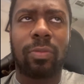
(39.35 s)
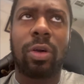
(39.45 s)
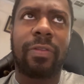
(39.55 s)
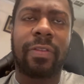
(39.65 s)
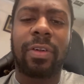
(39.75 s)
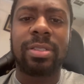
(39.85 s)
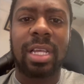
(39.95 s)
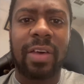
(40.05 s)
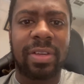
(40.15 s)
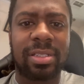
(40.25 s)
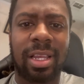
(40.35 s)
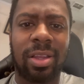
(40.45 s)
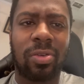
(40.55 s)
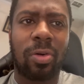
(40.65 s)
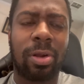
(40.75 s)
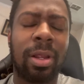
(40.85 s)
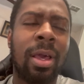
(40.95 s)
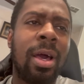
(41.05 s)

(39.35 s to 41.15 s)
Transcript: well, for the first half of the second quarter.